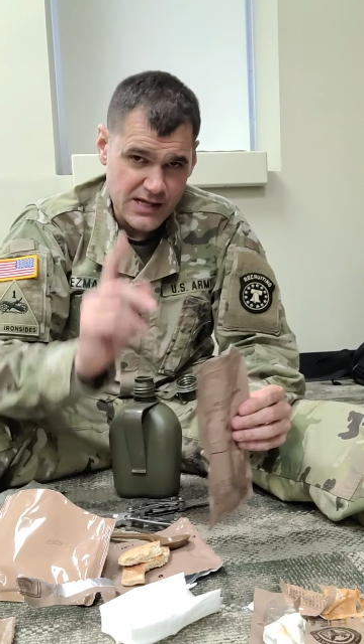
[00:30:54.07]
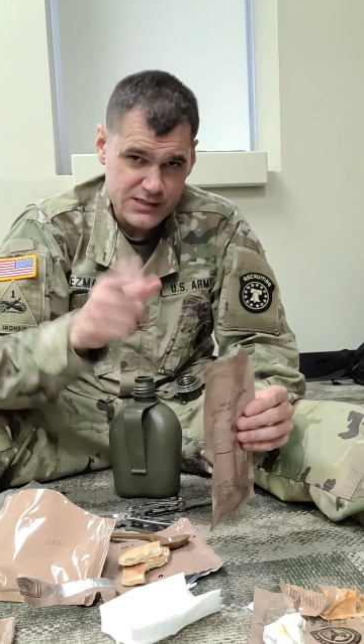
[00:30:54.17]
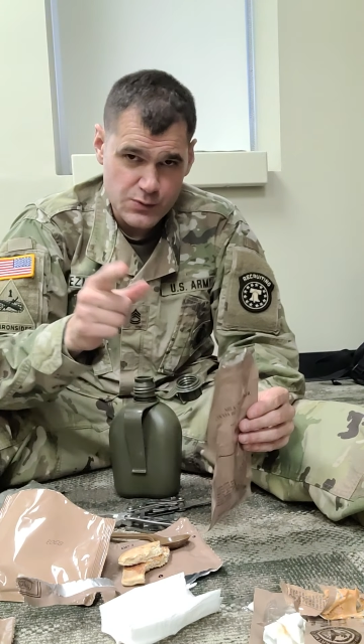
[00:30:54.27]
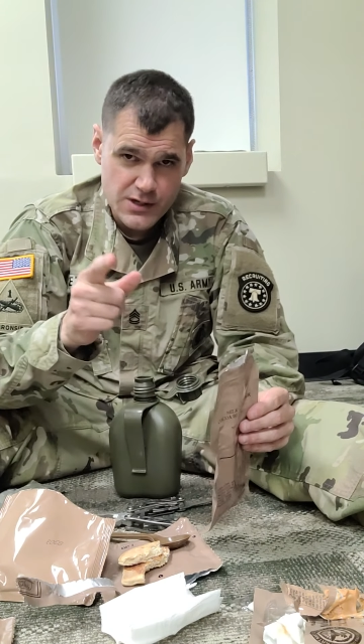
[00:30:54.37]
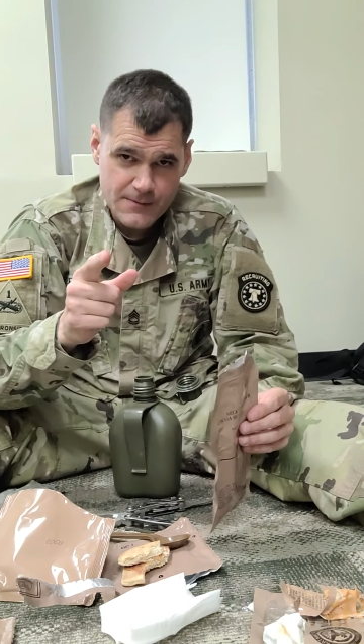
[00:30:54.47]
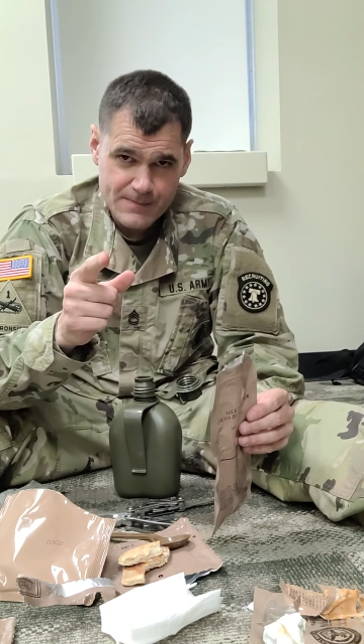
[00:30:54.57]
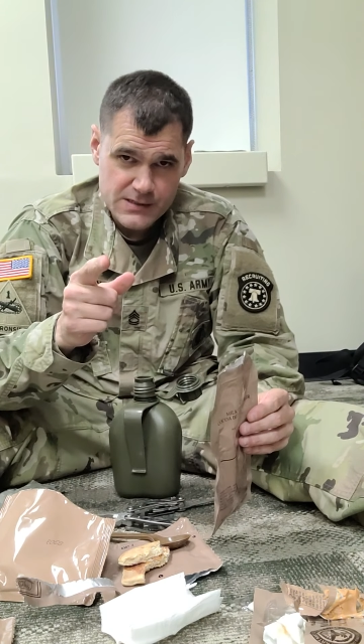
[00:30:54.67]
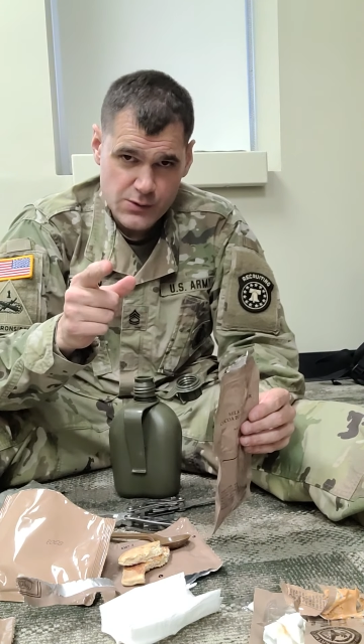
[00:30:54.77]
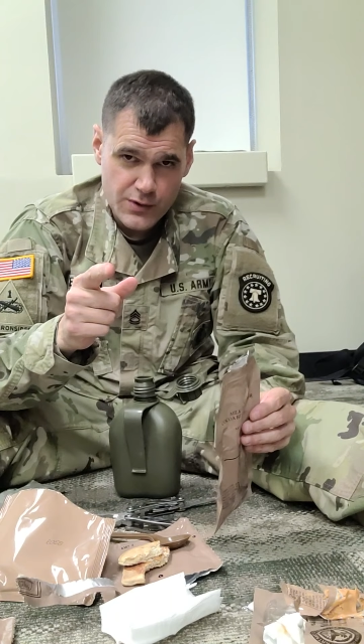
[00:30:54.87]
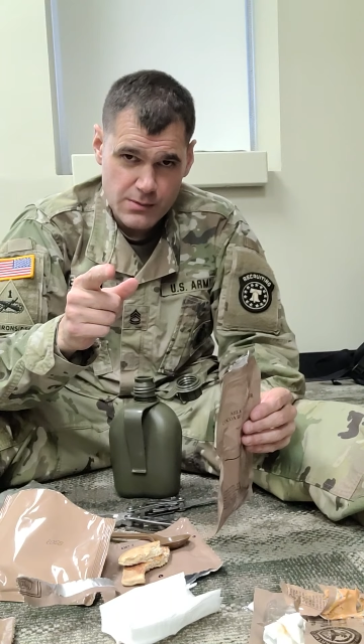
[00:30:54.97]
Next week
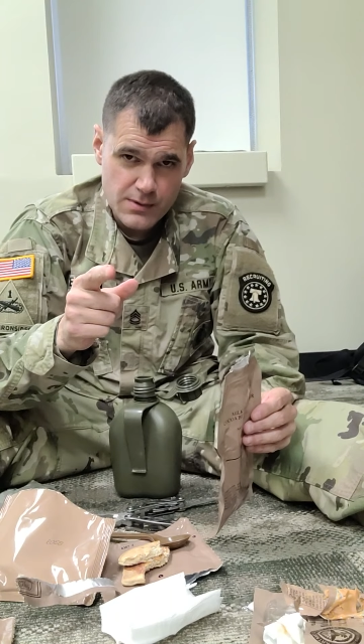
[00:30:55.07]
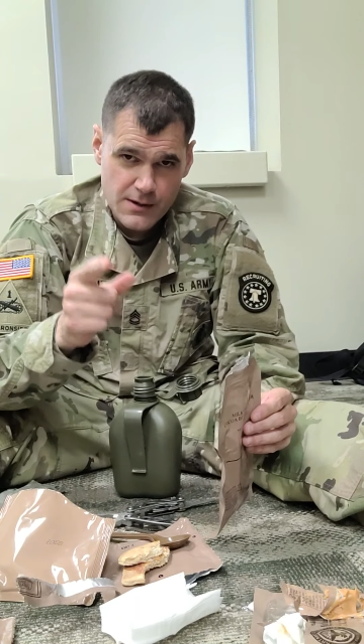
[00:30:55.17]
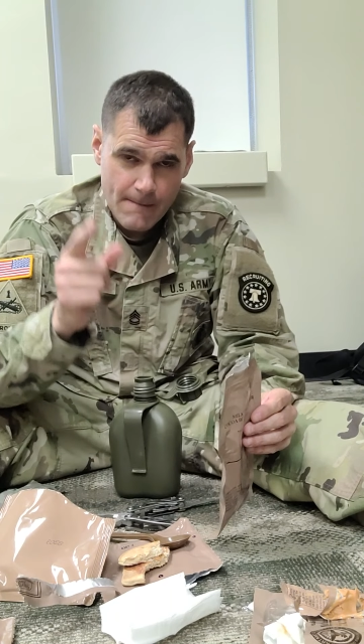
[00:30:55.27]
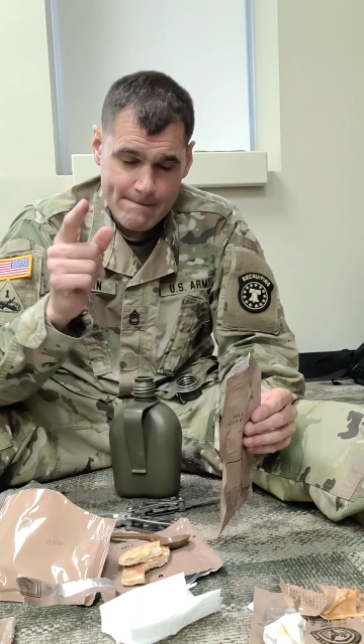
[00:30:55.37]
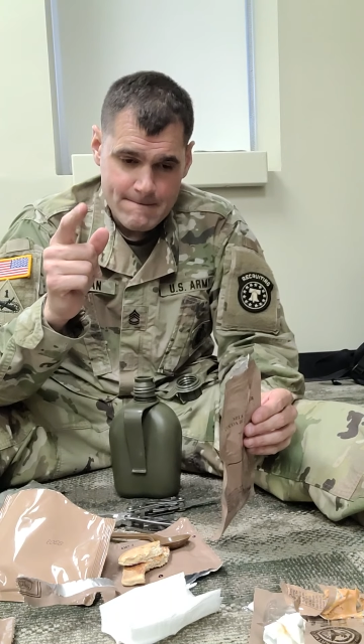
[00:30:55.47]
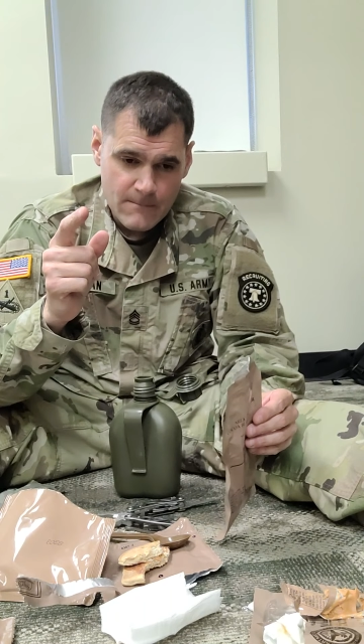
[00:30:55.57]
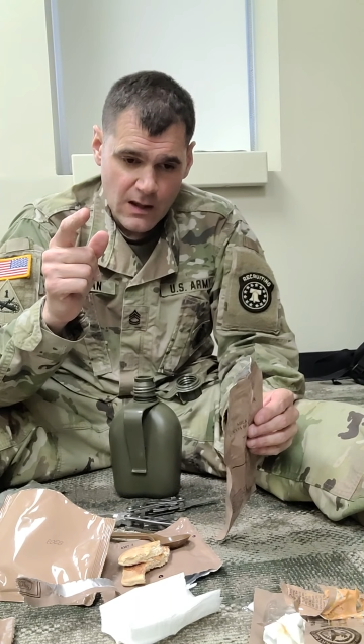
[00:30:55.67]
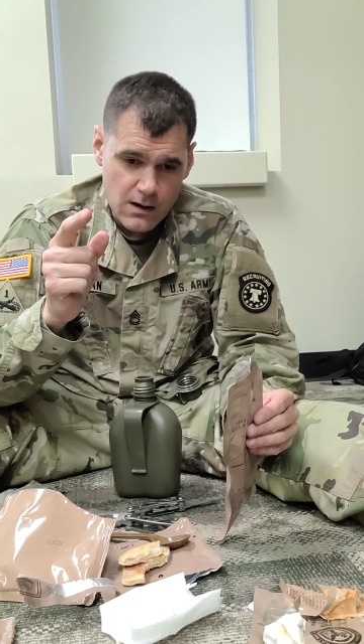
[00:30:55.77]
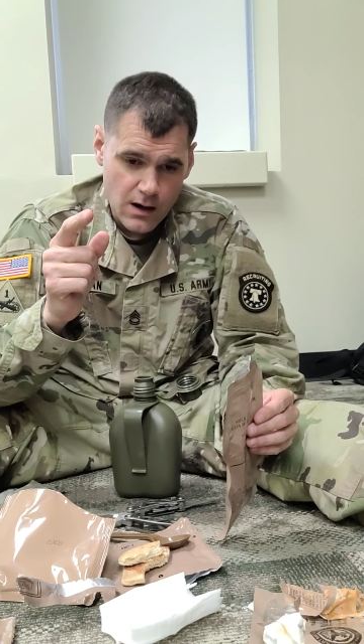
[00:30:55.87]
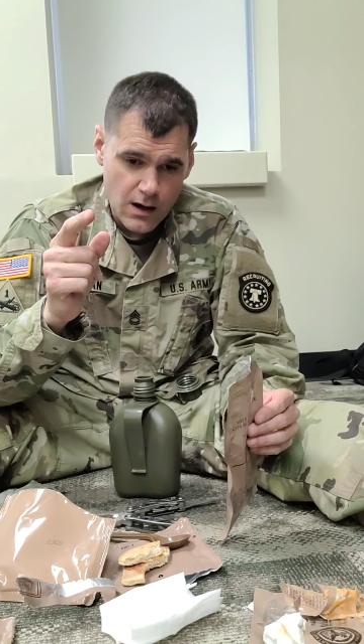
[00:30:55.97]
is going to be
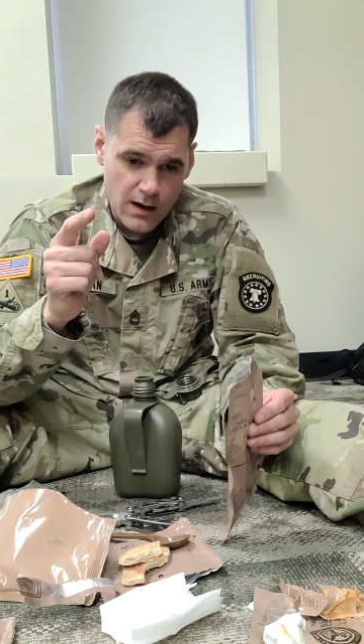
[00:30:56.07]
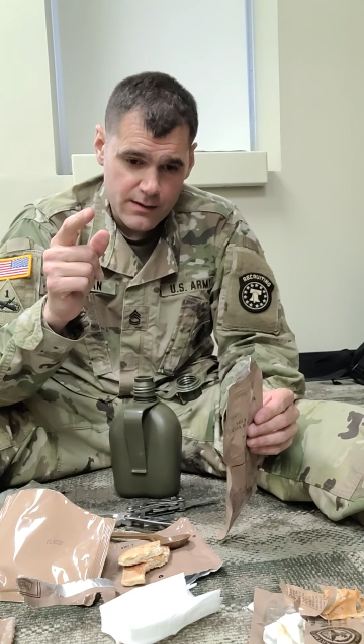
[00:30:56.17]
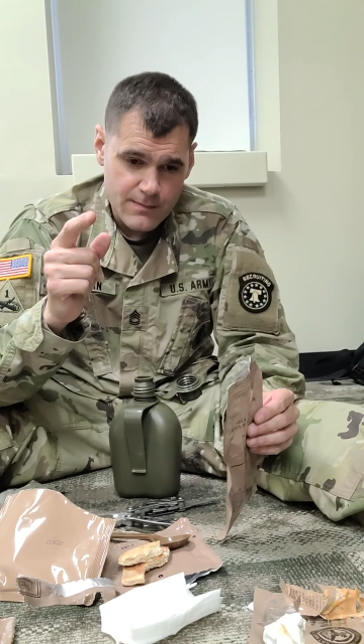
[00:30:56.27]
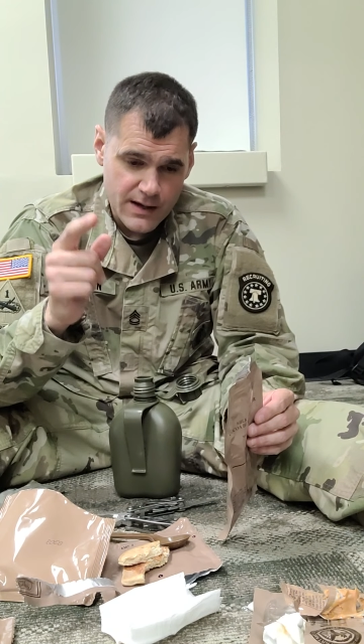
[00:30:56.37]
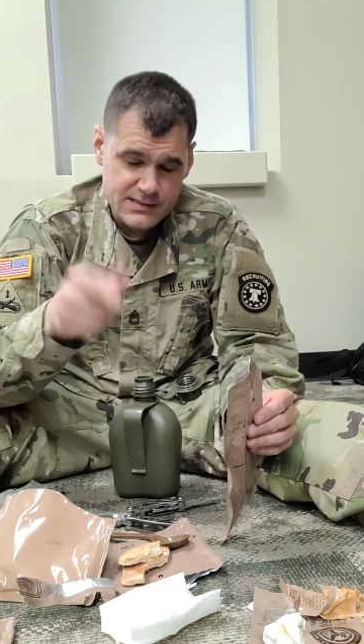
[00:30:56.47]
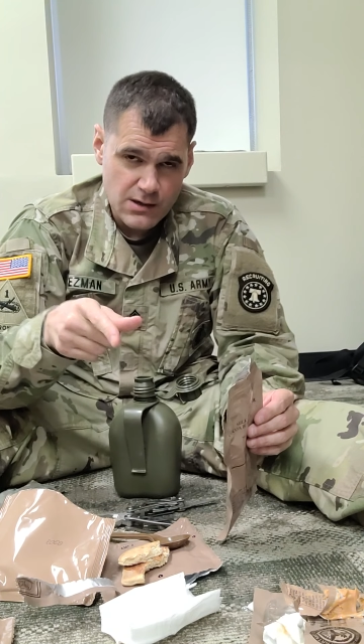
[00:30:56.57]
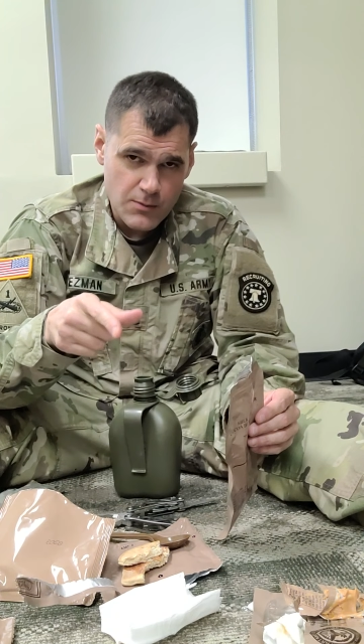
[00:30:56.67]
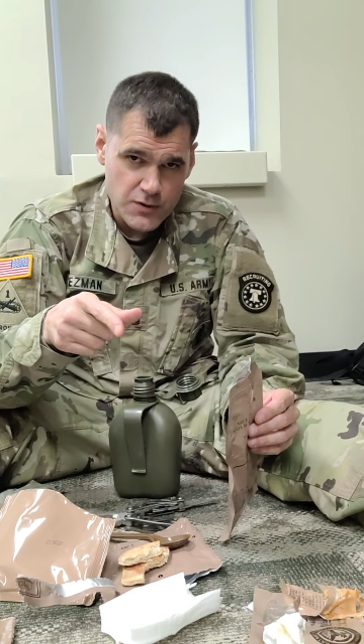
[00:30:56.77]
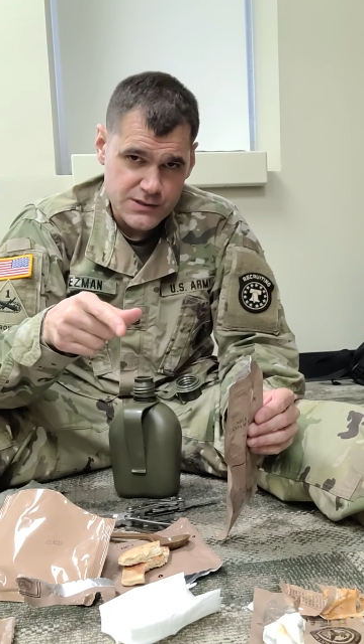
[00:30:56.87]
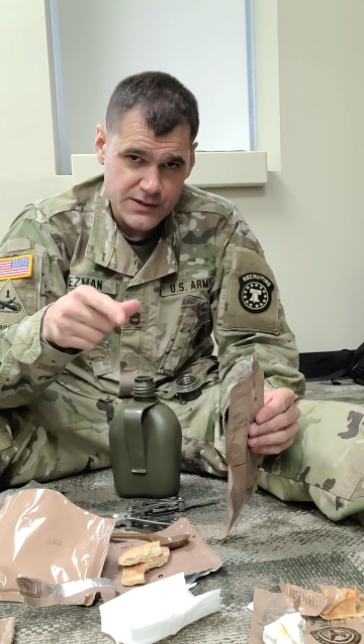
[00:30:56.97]
how to tell
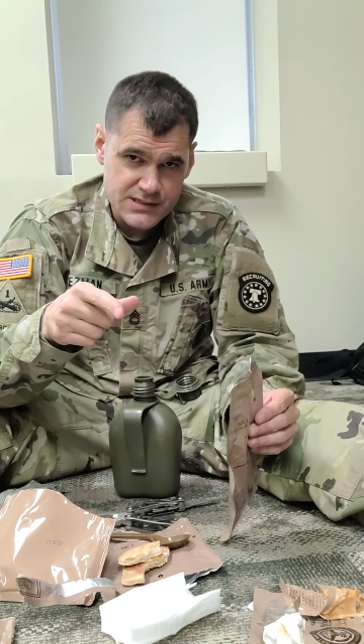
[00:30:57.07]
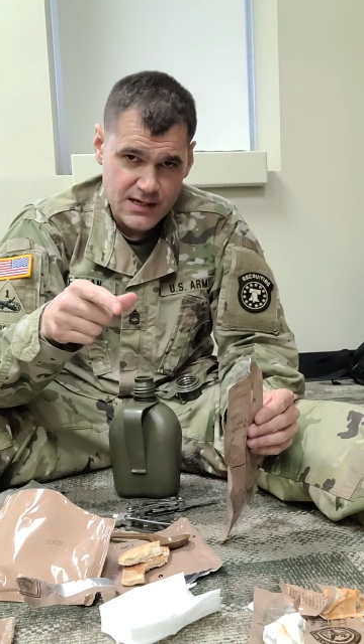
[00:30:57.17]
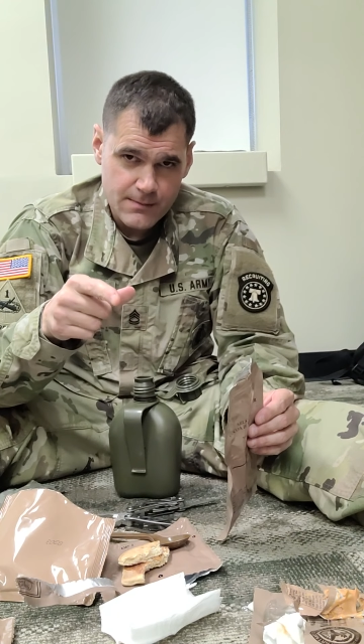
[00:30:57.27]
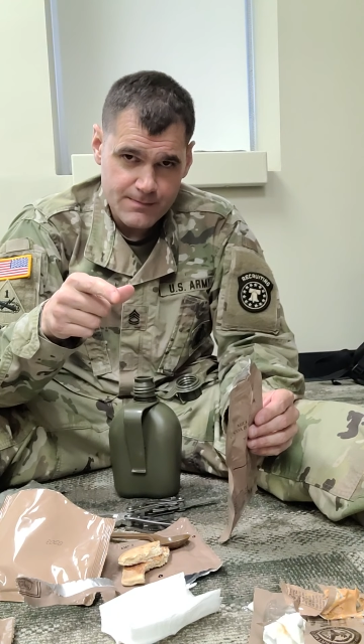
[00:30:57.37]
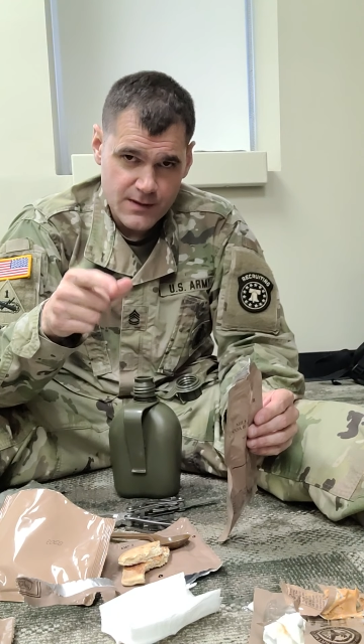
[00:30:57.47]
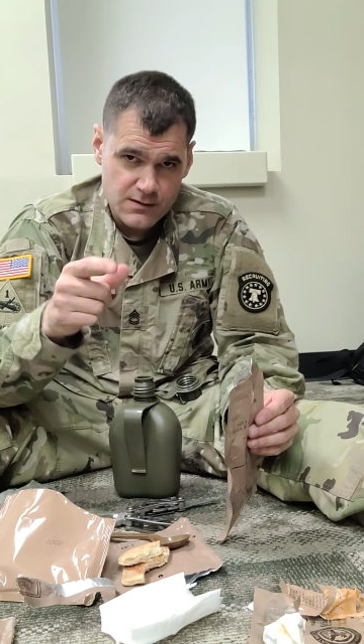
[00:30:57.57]
military time